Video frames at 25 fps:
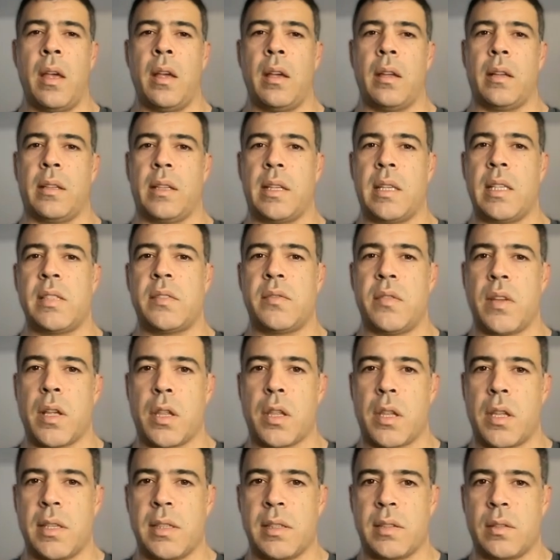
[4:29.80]
this
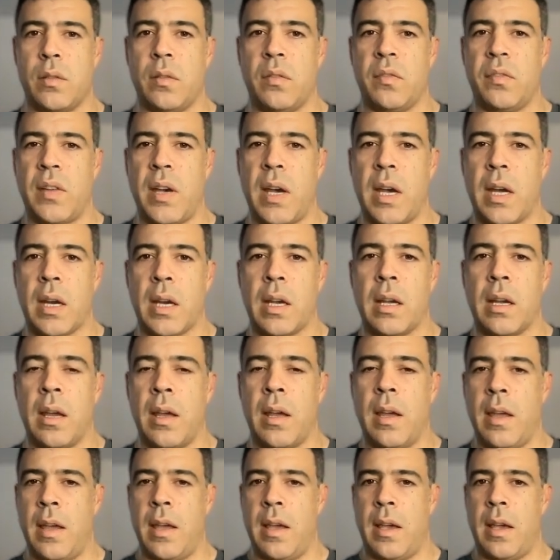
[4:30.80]
fetches the file
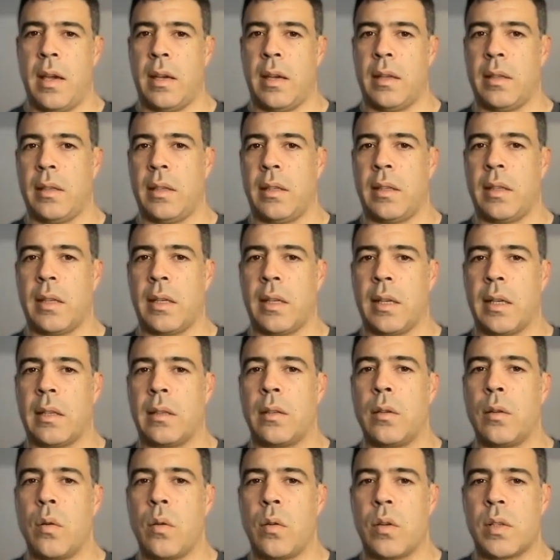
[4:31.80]
and then it
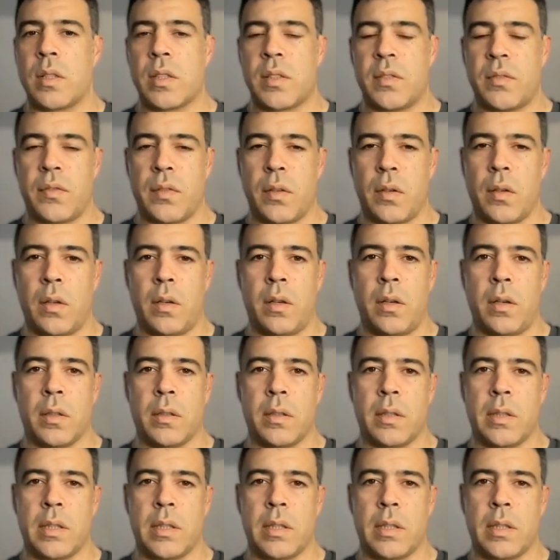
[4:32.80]
looks to